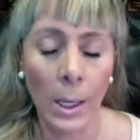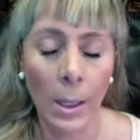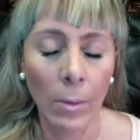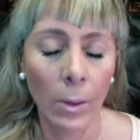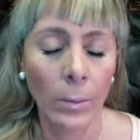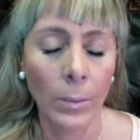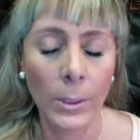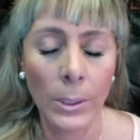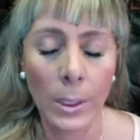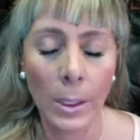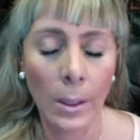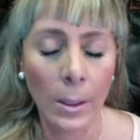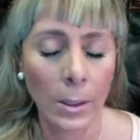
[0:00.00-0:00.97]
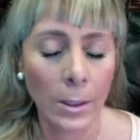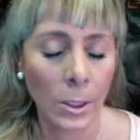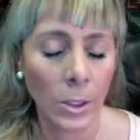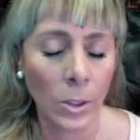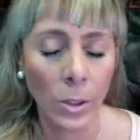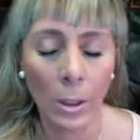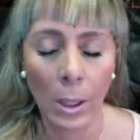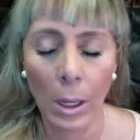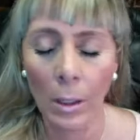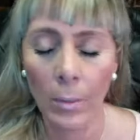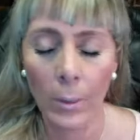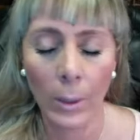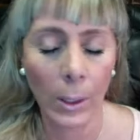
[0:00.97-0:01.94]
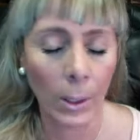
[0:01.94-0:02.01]
at what percentage is your long
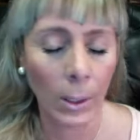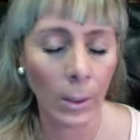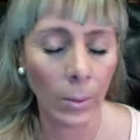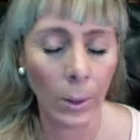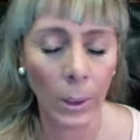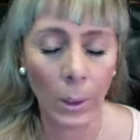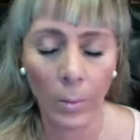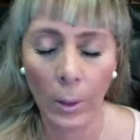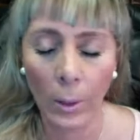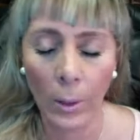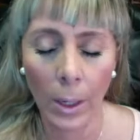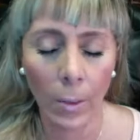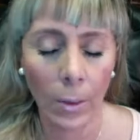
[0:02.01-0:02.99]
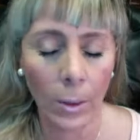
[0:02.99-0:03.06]
meridian working right now?